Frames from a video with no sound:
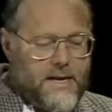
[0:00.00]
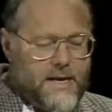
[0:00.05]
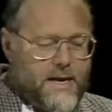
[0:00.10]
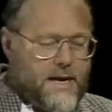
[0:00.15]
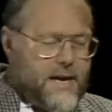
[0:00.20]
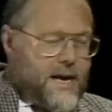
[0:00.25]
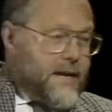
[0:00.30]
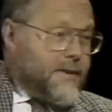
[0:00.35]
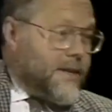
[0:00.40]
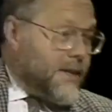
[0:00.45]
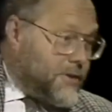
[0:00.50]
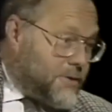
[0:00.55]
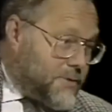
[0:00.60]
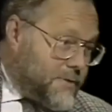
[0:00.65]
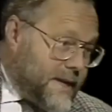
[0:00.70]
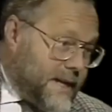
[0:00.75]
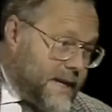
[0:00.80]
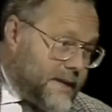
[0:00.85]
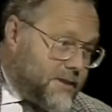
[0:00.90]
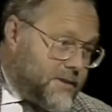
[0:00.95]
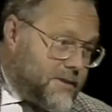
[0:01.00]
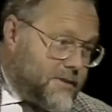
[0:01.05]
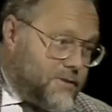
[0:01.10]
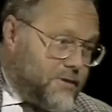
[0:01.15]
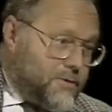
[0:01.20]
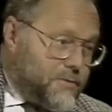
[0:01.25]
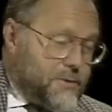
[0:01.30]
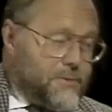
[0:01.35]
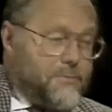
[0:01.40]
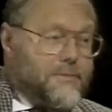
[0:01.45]
And those reactions
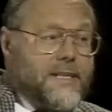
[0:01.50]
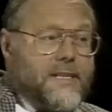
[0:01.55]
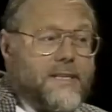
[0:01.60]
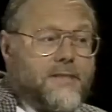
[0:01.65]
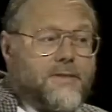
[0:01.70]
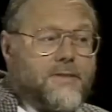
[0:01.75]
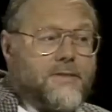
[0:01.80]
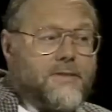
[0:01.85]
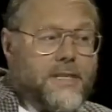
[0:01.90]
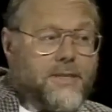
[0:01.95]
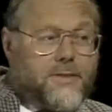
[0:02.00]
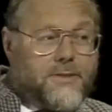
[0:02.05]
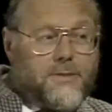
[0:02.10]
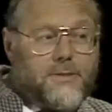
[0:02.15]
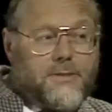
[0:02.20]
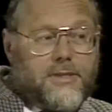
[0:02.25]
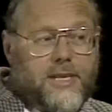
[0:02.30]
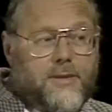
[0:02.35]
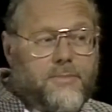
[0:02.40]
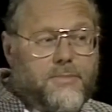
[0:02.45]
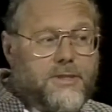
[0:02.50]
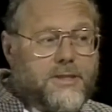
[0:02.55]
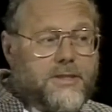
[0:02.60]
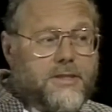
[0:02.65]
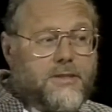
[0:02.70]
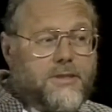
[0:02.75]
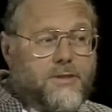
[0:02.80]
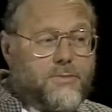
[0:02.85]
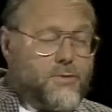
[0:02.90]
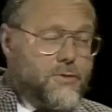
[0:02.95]
will raise the central temperature
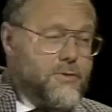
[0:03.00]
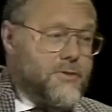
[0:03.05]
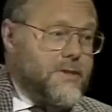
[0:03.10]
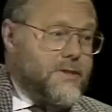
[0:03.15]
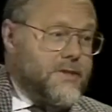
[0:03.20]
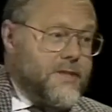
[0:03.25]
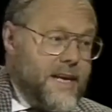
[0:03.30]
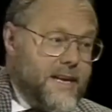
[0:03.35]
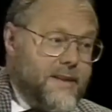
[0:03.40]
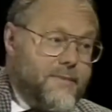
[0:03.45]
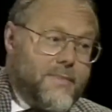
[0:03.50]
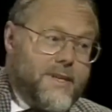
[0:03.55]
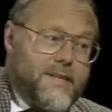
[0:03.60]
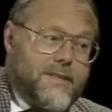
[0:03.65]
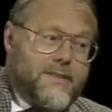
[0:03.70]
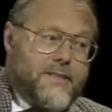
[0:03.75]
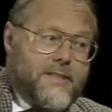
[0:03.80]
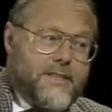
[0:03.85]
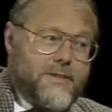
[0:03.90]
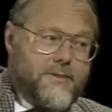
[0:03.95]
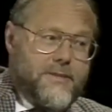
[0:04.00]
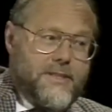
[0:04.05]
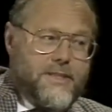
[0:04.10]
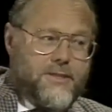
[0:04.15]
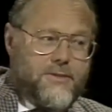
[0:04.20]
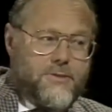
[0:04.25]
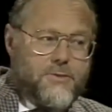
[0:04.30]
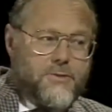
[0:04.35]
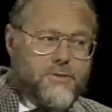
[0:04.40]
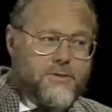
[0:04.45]
towards the 10 million degrees
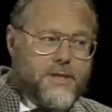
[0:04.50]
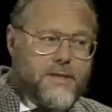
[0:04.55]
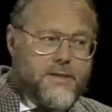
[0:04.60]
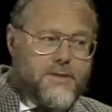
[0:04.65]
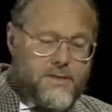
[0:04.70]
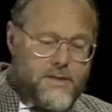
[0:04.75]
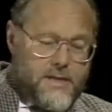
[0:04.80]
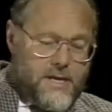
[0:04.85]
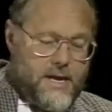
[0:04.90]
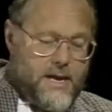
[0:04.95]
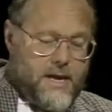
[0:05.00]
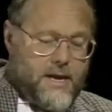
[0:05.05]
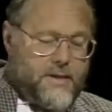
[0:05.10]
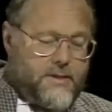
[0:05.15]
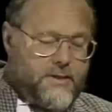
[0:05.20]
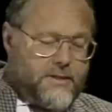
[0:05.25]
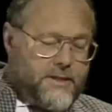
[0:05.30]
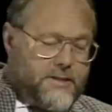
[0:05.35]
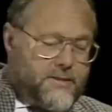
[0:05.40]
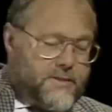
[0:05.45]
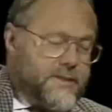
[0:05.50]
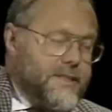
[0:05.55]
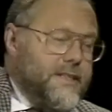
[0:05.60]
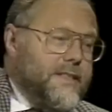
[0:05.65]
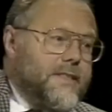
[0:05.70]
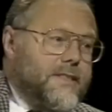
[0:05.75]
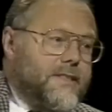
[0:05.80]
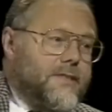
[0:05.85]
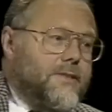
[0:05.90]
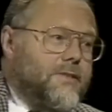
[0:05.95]
or so that is
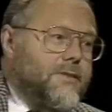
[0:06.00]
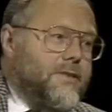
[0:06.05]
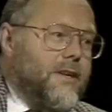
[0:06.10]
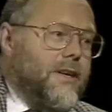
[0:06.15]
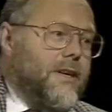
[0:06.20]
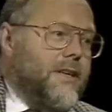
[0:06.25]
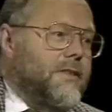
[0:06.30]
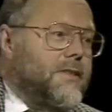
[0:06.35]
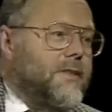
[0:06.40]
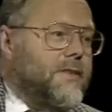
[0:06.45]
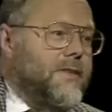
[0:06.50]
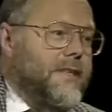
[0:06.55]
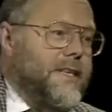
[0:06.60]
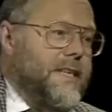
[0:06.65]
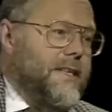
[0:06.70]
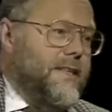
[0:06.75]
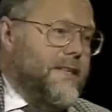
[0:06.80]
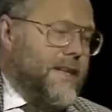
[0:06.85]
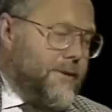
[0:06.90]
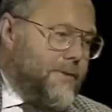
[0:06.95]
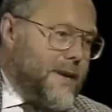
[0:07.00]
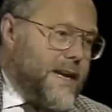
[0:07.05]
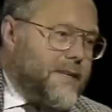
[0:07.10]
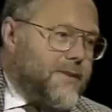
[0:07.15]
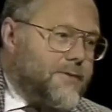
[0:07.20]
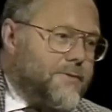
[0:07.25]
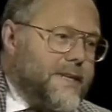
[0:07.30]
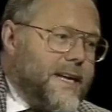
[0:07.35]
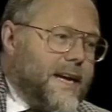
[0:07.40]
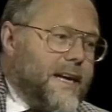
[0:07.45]
needed to start the direct
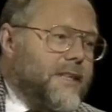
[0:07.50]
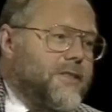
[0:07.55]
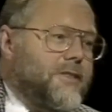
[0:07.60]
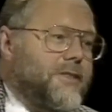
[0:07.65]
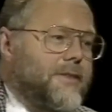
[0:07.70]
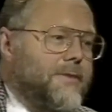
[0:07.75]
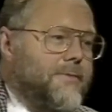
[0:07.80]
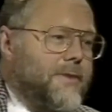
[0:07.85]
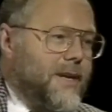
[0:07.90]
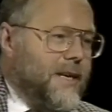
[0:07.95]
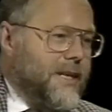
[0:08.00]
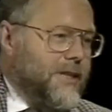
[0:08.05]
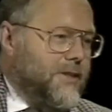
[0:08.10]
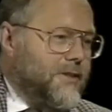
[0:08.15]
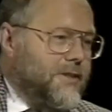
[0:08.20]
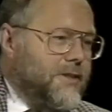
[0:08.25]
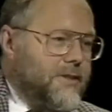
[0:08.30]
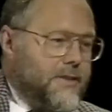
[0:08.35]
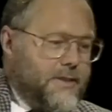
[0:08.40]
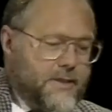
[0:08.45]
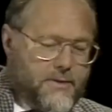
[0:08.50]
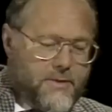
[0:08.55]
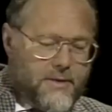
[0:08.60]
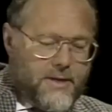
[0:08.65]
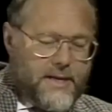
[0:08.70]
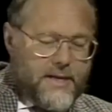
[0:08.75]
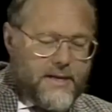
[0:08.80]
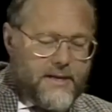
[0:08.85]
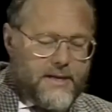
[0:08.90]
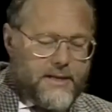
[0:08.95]
reaction of hydrogen
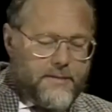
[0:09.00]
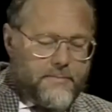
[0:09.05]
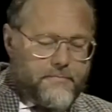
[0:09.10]
nuclei.